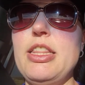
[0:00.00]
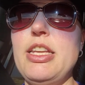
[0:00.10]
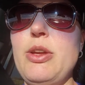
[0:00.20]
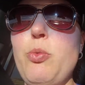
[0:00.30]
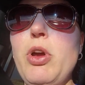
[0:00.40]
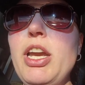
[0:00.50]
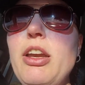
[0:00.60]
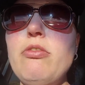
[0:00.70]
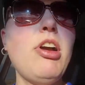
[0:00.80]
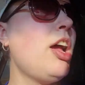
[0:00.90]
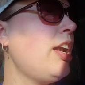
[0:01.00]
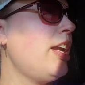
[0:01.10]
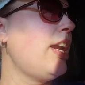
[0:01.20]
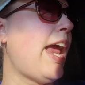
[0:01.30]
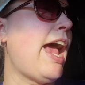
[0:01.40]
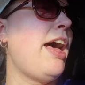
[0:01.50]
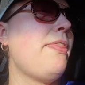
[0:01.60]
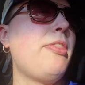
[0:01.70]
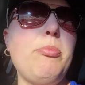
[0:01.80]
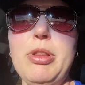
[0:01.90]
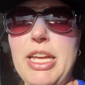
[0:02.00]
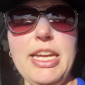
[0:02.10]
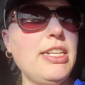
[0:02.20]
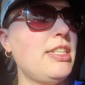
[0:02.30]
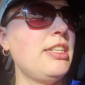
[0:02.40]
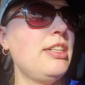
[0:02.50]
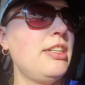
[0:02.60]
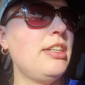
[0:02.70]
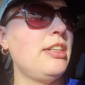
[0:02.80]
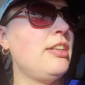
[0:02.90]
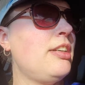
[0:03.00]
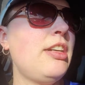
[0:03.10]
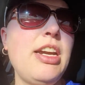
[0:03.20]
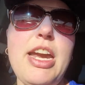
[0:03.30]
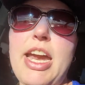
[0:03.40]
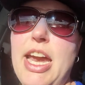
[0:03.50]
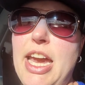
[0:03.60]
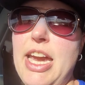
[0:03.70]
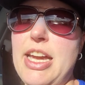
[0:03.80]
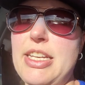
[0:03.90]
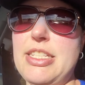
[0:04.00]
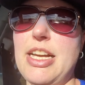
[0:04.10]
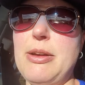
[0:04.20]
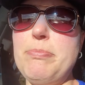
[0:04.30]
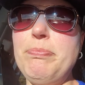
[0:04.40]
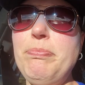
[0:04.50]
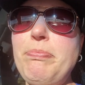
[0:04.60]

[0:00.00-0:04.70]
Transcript: the winning run at the plate, and um,